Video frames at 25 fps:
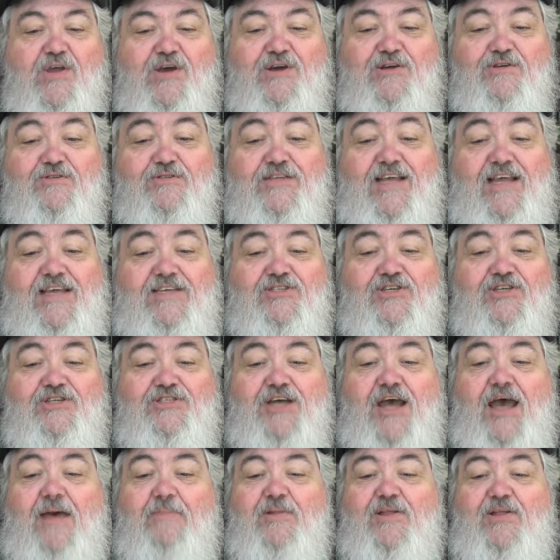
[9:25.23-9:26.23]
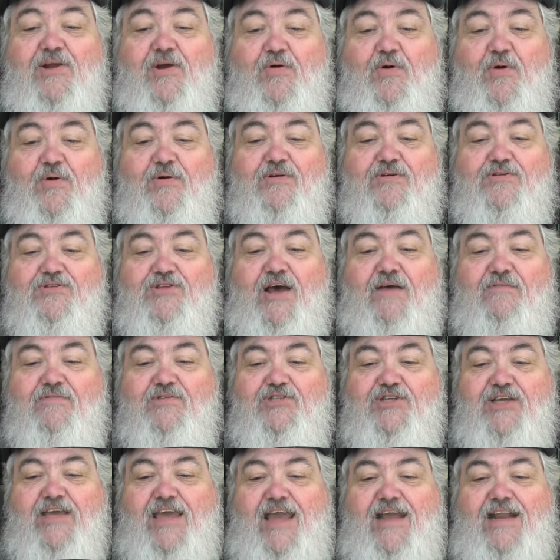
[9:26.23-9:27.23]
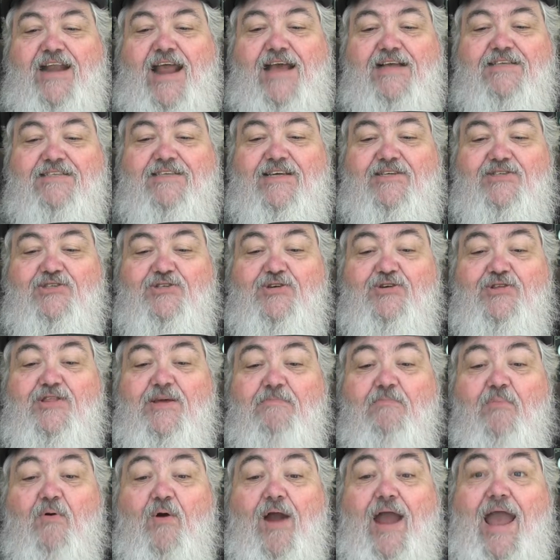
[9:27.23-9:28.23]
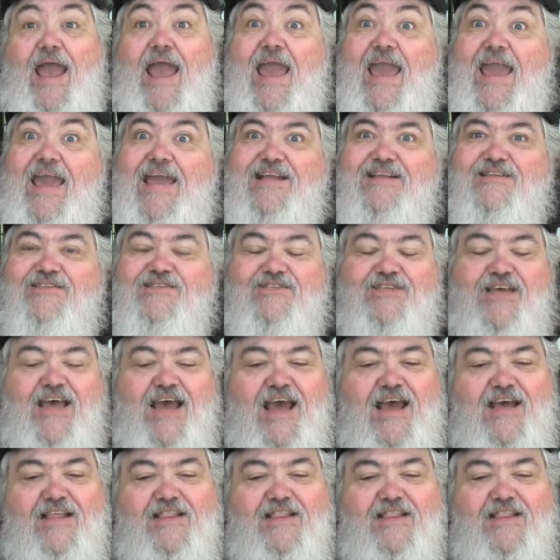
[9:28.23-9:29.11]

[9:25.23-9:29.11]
who takes a job in the coroner's office to gain access to the brains